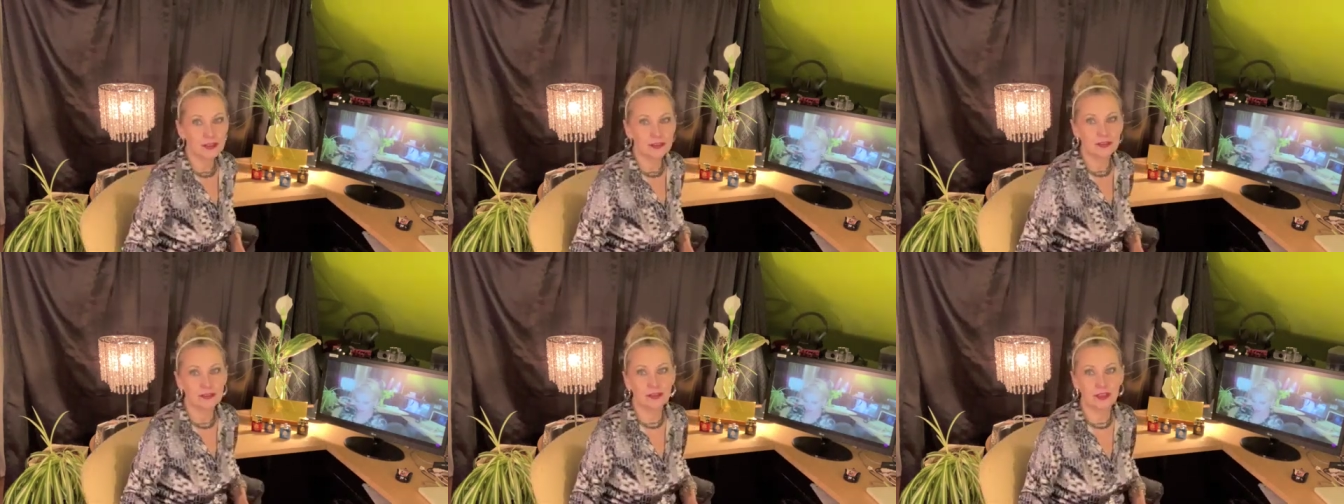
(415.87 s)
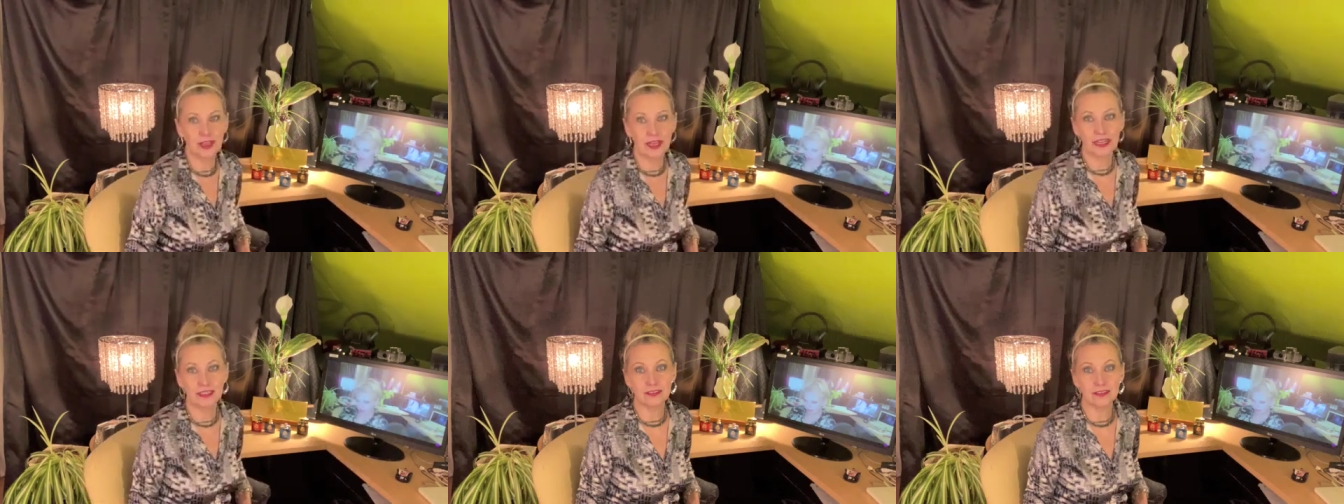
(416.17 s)
So
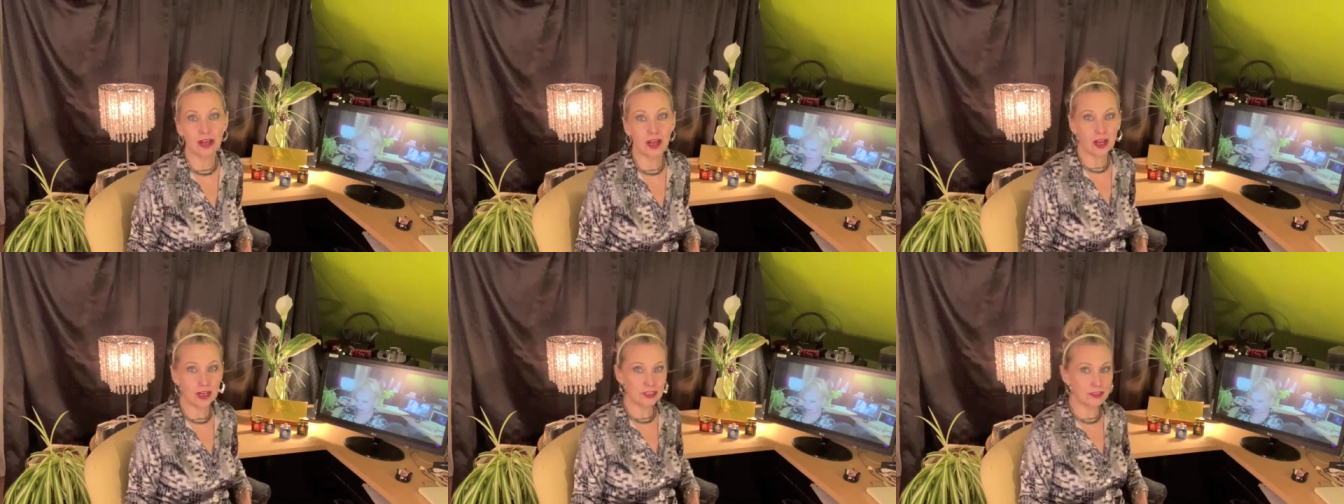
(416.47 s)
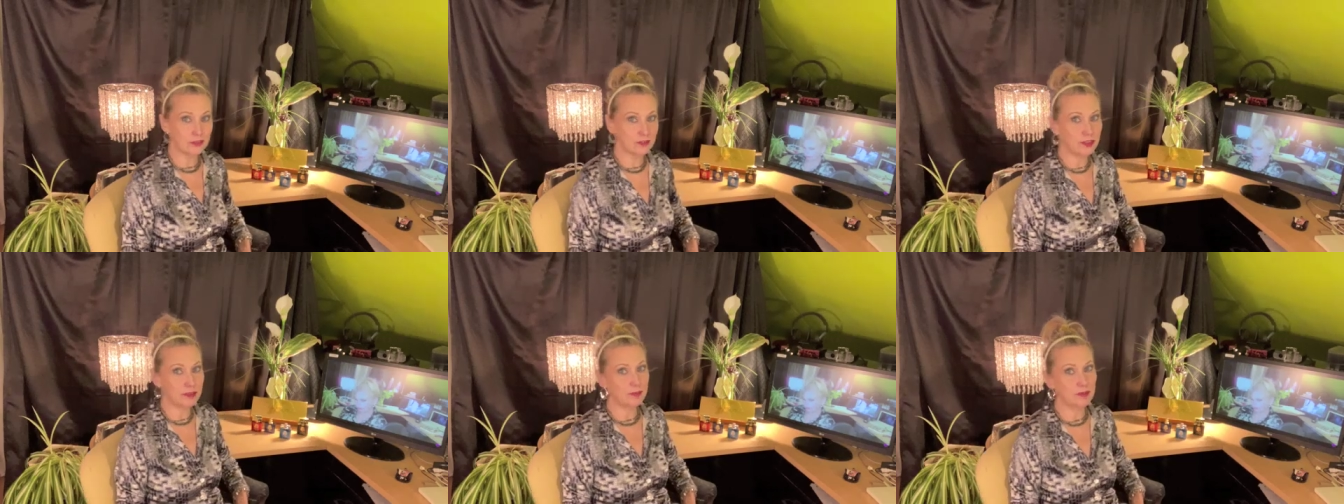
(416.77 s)
that is
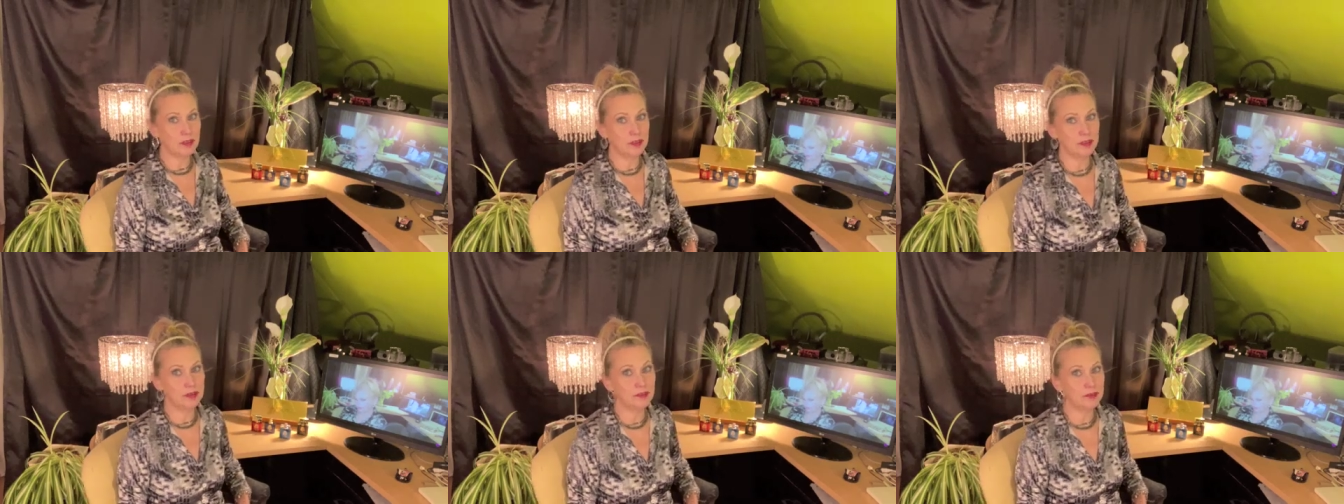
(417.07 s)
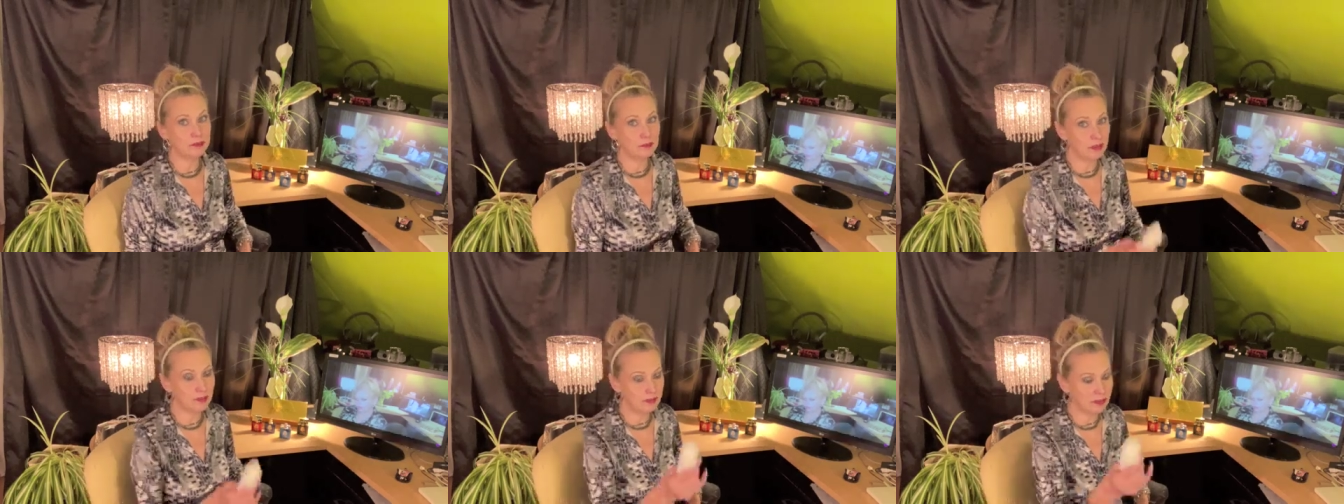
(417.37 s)
Oxford Bleu.
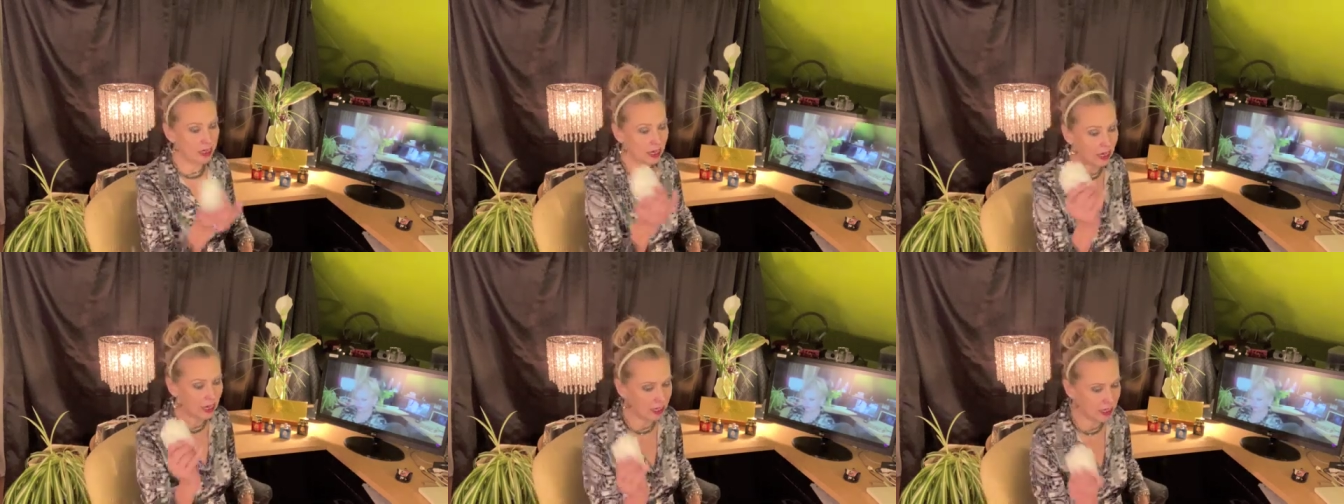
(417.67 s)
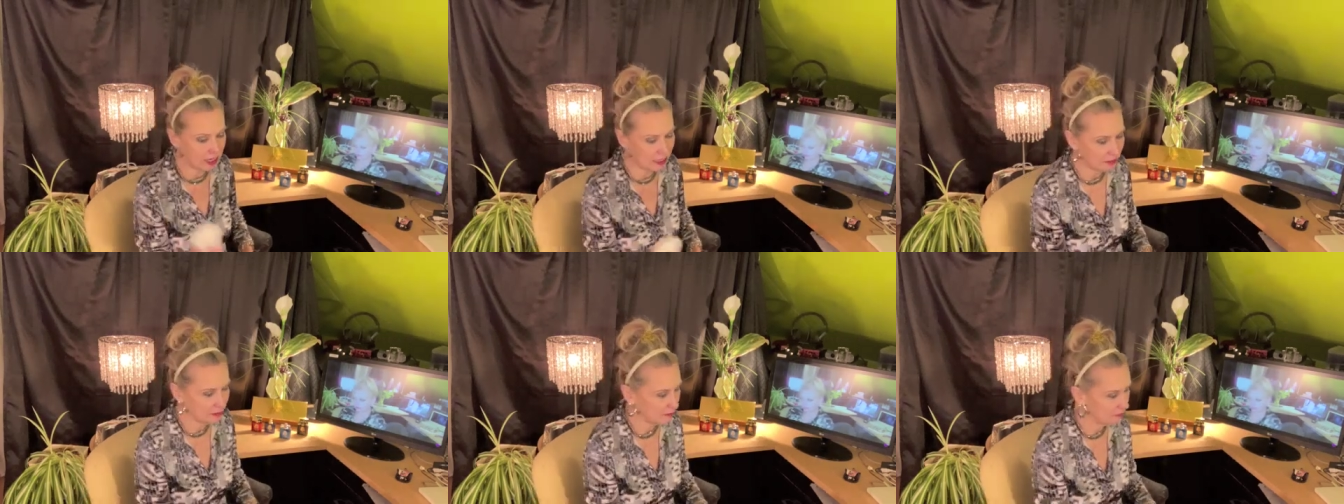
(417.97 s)
Moving
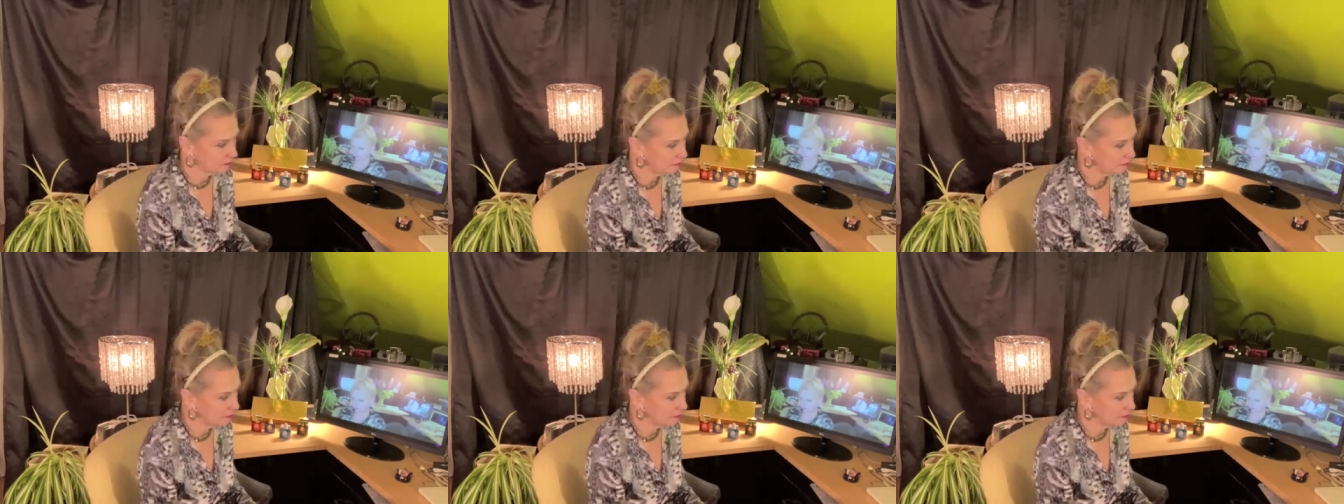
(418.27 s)
on.